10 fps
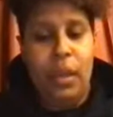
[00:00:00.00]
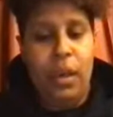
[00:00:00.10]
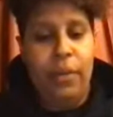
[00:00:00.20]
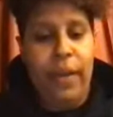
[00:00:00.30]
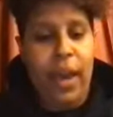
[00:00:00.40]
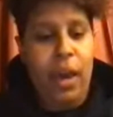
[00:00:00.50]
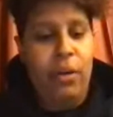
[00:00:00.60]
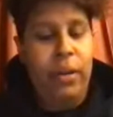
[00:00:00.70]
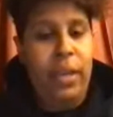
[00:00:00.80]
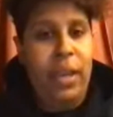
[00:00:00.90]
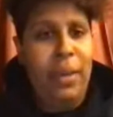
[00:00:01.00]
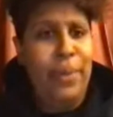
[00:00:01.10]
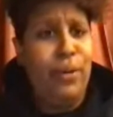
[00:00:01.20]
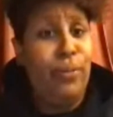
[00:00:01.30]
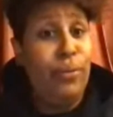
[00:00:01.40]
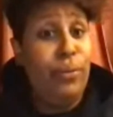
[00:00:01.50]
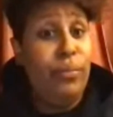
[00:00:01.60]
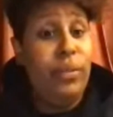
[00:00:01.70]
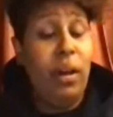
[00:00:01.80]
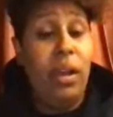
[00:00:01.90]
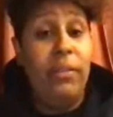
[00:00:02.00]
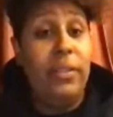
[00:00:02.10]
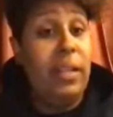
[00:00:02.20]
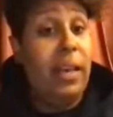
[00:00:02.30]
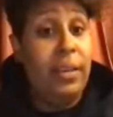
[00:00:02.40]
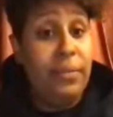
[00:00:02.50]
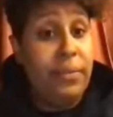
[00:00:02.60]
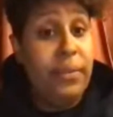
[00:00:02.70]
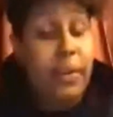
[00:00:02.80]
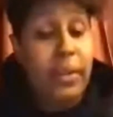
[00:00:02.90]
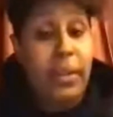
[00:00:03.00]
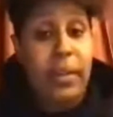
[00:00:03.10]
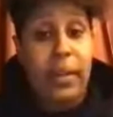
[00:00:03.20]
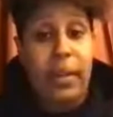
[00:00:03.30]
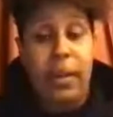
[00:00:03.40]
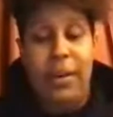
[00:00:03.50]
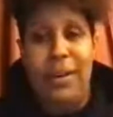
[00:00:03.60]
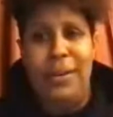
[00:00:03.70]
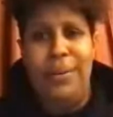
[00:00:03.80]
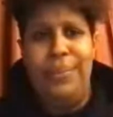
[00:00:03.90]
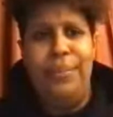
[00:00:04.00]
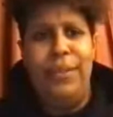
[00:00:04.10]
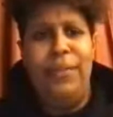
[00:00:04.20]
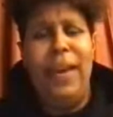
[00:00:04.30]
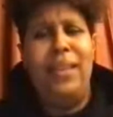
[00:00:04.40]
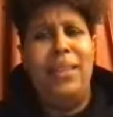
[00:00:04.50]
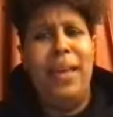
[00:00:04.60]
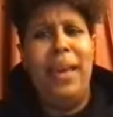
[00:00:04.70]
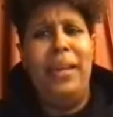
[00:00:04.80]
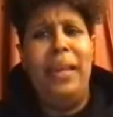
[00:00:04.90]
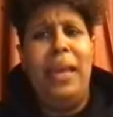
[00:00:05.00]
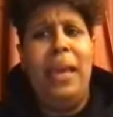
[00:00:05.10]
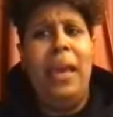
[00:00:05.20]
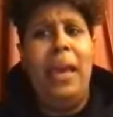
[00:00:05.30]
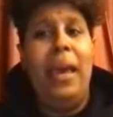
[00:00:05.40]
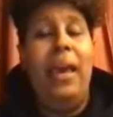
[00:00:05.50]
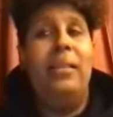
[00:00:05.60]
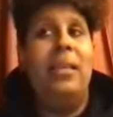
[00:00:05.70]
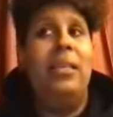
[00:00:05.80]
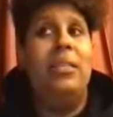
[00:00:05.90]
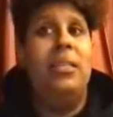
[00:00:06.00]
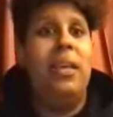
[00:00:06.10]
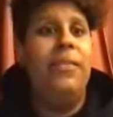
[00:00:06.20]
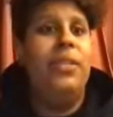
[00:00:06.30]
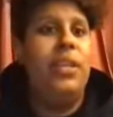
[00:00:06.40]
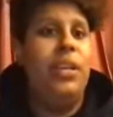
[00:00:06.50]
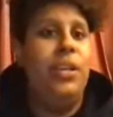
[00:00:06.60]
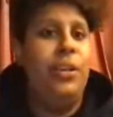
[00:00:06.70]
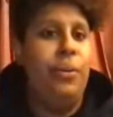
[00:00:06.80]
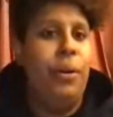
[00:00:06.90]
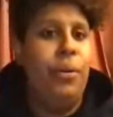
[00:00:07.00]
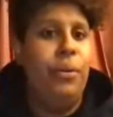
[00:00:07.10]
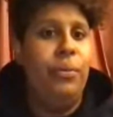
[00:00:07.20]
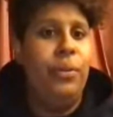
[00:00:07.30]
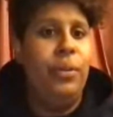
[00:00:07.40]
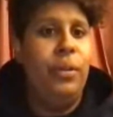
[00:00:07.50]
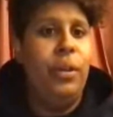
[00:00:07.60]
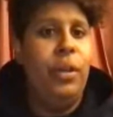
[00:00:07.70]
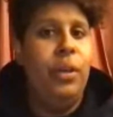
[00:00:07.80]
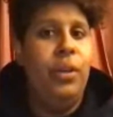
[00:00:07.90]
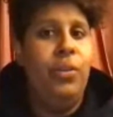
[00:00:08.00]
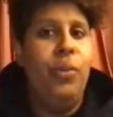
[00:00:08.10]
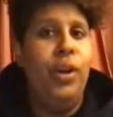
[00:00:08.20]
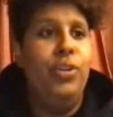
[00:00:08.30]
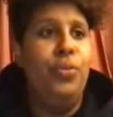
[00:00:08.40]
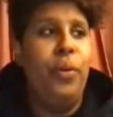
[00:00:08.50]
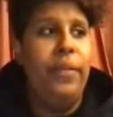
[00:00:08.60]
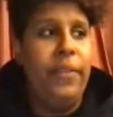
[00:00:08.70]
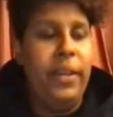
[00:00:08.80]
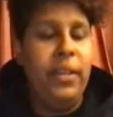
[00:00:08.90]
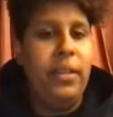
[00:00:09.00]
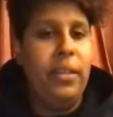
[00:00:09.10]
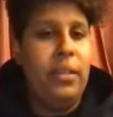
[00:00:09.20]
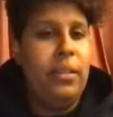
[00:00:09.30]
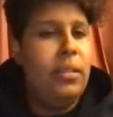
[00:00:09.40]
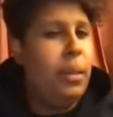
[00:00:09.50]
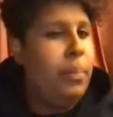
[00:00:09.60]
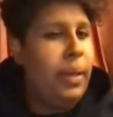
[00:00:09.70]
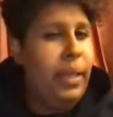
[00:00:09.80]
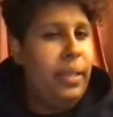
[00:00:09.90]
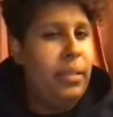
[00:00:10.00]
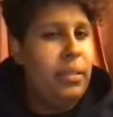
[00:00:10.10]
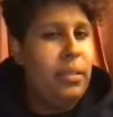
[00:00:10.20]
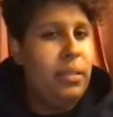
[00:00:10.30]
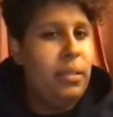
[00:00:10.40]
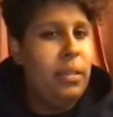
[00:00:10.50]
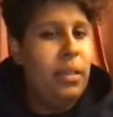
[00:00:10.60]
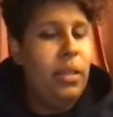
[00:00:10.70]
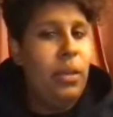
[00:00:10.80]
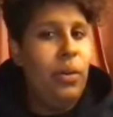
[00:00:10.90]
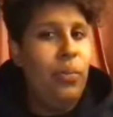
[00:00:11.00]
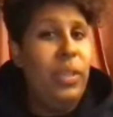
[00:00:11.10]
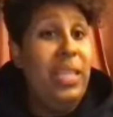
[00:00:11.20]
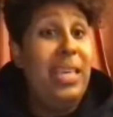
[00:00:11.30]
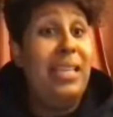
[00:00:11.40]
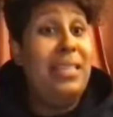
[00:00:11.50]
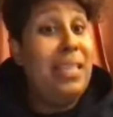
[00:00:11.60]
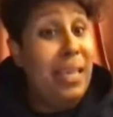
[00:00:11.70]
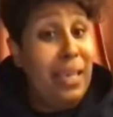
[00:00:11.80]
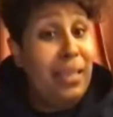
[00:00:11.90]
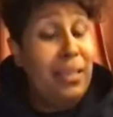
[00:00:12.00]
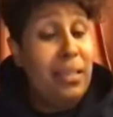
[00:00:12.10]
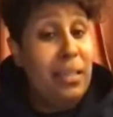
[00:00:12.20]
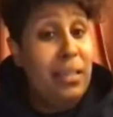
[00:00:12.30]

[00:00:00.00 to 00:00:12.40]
of how he had been groomed all of his life. The fact that as a 17-year-old, you are driven someplace with the intent